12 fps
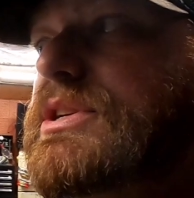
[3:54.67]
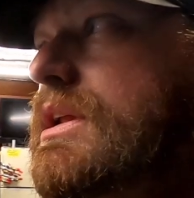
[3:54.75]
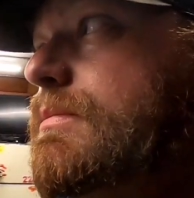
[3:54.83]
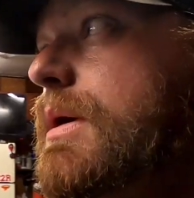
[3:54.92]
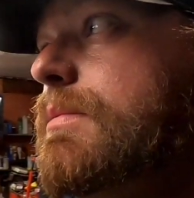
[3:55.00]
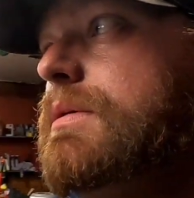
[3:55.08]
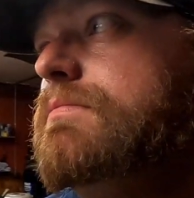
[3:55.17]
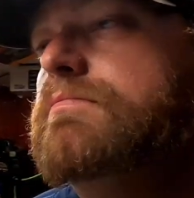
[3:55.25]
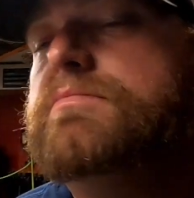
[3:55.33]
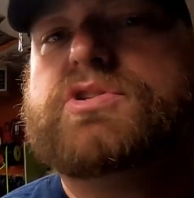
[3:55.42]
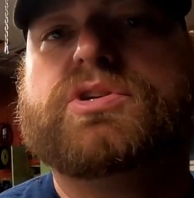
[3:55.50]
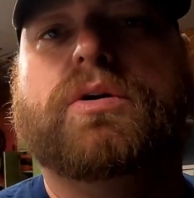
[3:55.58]
on it, maybe.
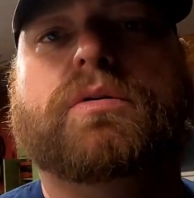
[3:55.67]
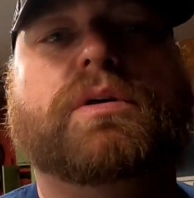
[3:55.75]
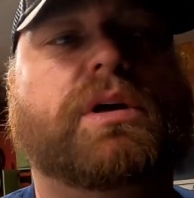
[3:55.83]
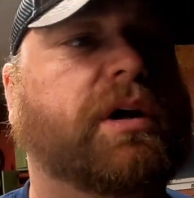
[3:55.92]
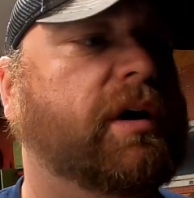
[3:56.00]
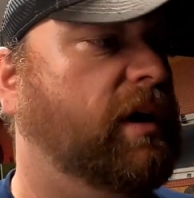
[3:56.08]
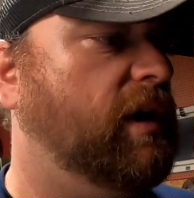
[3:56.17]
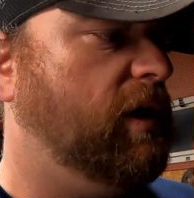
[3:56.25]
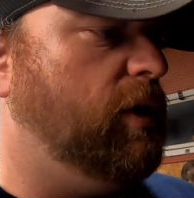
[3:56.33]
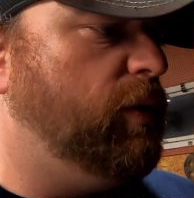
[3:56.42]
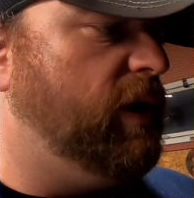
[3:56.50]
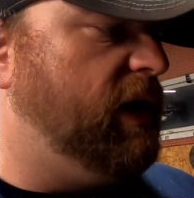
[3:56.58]
So
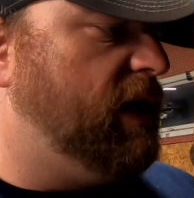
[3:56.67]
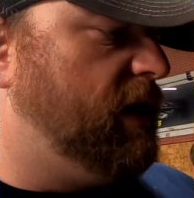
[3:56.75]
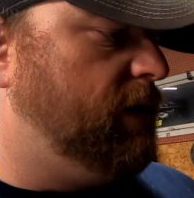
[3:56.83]
we